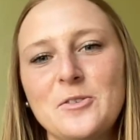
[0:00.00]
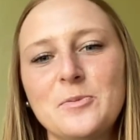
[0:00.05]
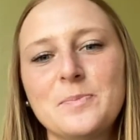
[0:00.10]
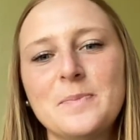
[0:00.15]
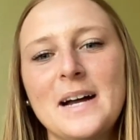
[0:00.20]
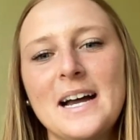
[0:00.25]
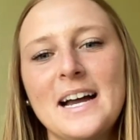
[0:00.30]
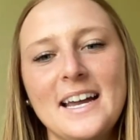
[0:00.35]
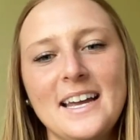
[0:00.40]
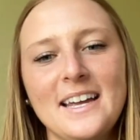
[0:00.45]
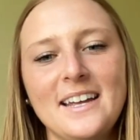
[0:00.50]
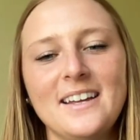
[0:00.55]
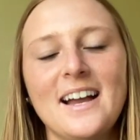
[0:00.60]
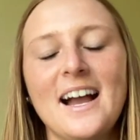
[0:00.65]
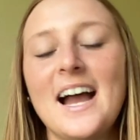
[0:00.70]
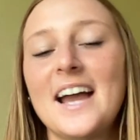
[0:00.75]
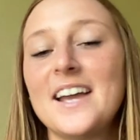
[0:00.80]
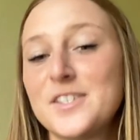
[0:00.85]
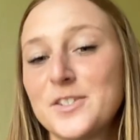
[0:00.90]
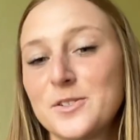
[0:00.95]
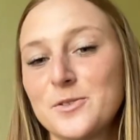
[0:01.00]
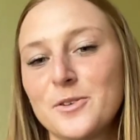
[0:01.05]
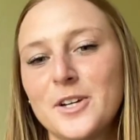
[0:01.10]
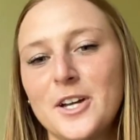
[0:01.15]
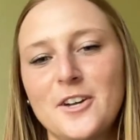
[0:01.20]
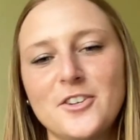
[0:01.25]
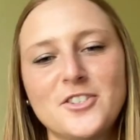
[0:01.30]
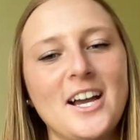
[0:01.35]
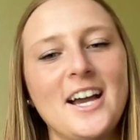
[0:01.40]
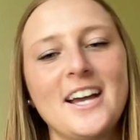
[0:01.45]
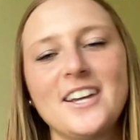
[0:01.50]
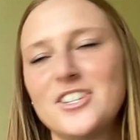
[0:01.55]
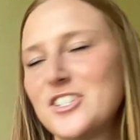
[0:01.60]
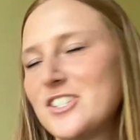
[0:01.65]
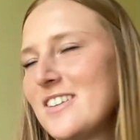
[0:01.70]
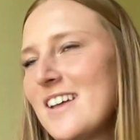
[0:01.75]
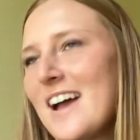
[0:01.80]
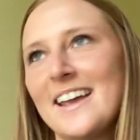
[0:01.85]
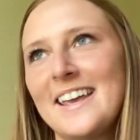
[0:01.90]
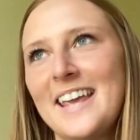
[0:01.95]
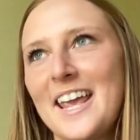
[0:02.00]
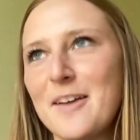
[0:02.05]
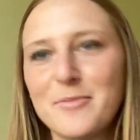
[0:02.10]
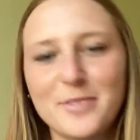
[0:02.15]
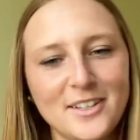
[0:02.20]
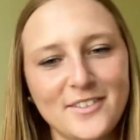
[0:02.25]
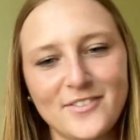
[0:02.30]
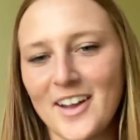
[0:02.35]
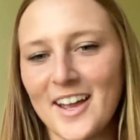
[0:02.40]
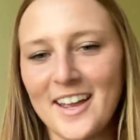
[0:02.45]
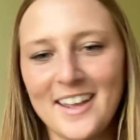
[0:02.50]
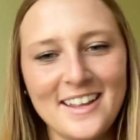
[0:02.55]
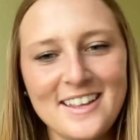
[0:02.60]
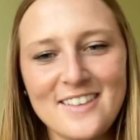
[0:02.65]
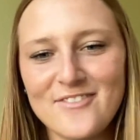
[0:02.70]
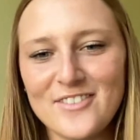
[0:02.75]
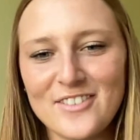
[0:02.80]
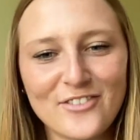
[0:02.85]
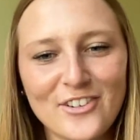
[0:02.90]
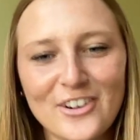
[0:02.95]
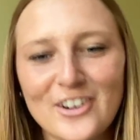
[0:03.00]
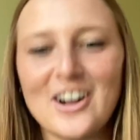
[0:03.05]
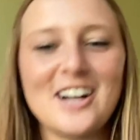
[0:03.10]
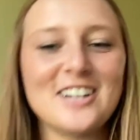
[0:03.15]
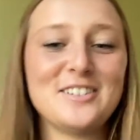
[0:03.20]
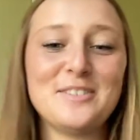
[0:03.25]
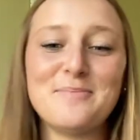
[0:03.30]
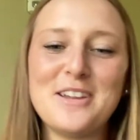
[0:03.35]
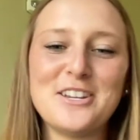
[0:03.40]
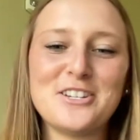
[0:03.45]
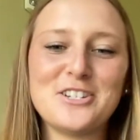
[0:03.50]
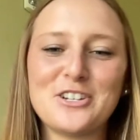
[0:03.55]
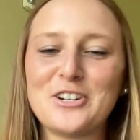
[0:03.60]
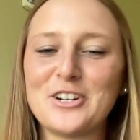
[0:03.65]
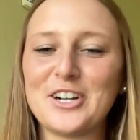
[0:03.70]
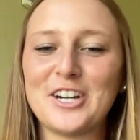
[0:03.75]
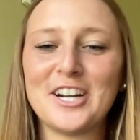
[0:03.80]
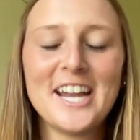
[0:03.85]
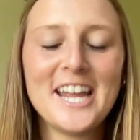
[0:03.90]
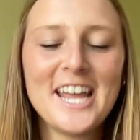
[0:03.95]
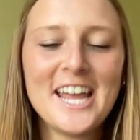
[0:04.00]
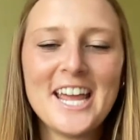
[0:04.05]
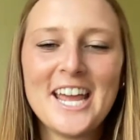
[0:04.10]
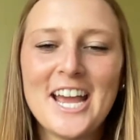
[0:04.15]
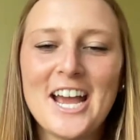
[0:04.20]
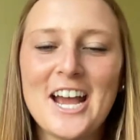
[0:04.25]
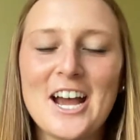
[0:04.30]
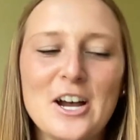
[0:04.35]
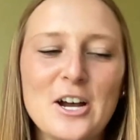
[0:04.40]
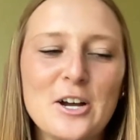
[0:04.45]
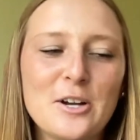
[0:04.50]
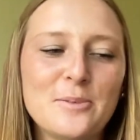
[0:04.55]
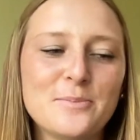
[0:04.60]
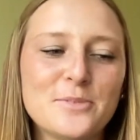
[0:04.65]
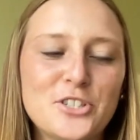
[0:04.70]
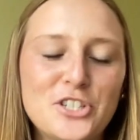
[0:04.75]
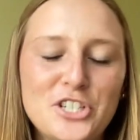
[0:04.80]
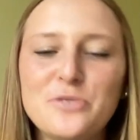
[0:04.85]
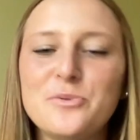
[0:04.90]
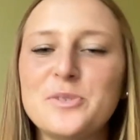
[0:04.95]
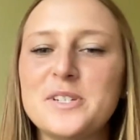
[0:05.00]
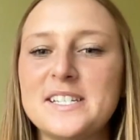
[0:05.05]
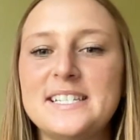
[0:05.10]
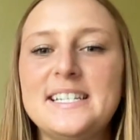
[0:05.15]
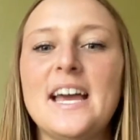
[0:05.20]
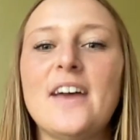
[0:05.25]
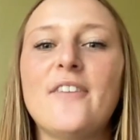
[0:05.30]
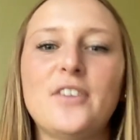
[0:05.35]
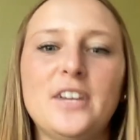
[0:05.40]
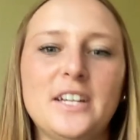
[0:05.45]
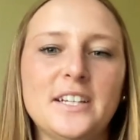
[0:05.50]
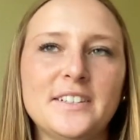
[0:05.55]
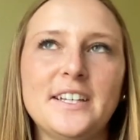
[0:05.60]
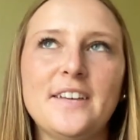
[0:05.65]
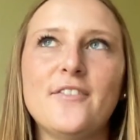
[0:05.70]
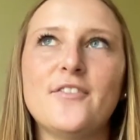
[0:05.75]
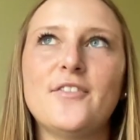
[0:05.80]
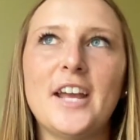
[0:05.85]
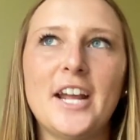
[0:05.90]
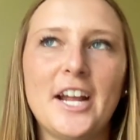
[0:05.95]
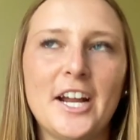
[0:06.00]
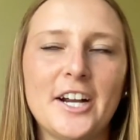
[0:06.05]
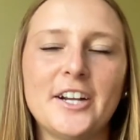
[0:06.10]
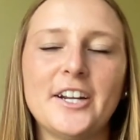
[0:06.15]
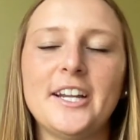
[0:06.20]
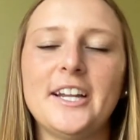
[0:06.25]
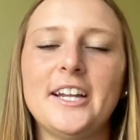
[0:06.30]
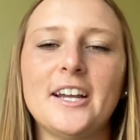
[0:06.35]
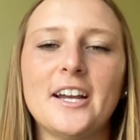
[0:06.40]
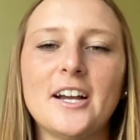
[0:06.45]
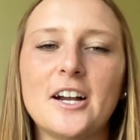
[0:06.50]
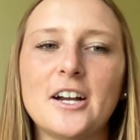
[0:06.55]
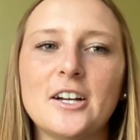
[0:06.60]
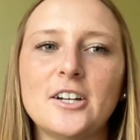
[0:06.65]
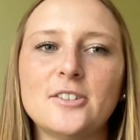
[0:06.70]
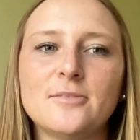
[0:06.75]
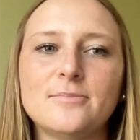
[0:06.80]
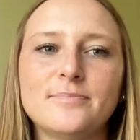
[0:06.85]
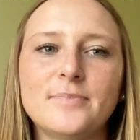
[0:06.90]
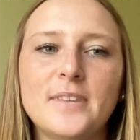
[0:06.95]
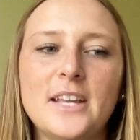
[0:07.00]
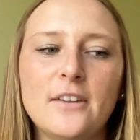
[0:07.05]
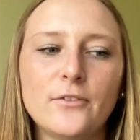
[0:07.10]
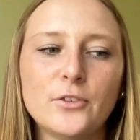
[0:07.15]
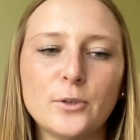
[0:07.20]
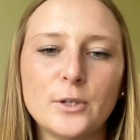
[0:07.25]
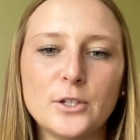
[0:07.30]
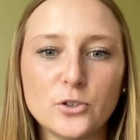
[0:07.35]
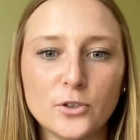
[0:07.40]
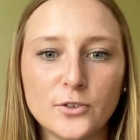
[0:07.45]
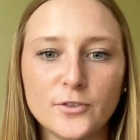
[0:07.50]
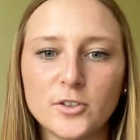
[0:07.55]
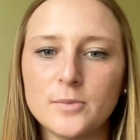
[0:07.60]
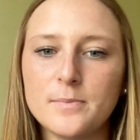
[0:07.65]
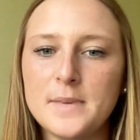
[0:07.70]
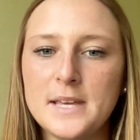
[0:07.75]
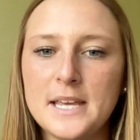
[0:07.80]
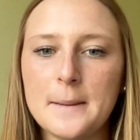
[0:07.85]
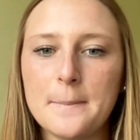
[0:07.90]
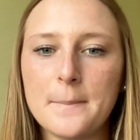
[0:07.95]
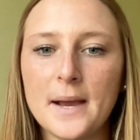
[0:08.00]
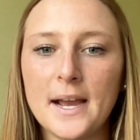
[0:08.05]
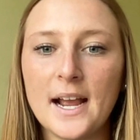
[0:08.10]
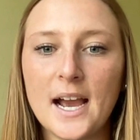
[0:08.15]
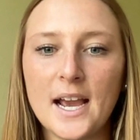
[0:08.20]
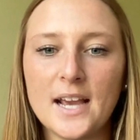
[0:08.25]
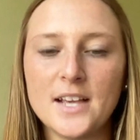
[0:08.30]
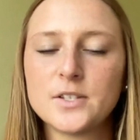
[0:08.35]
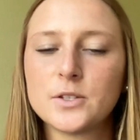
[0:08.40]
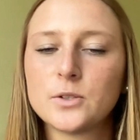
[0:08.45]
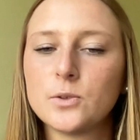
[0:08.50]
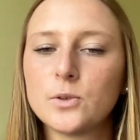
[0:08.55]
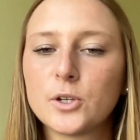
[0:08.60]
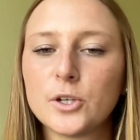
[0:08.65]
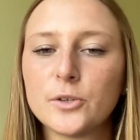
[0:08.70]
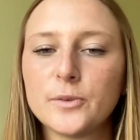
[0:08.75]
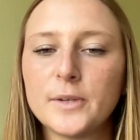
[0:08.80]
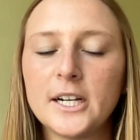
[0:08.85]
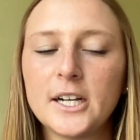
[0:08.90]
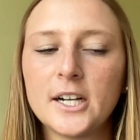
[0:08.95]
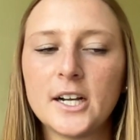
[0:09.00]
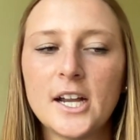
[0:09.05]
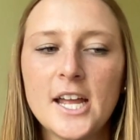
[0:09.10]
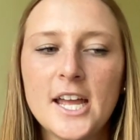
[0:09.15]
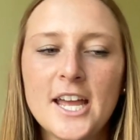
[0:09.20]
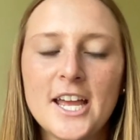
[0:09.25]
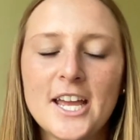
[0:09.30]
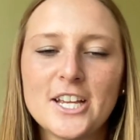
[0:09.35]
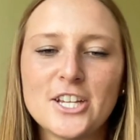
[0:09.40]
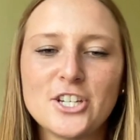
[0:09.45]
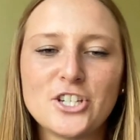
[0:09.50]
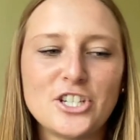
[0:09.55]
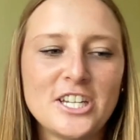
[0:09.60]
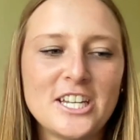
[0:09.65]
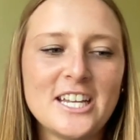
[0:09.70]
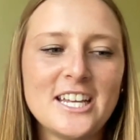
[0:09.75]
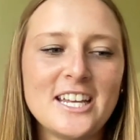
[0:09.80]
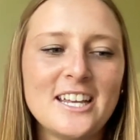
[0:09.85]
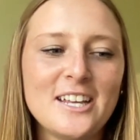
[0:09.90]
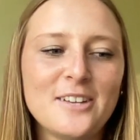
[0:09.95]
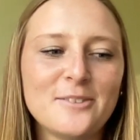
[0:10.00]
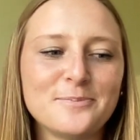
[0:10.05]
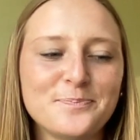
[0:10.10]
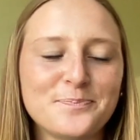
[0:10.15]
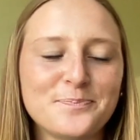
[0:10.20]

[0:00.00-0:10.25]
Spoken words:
my high school coach, I can't believe I even forgot to mention her. She was definitely very influential for me in my high school career. She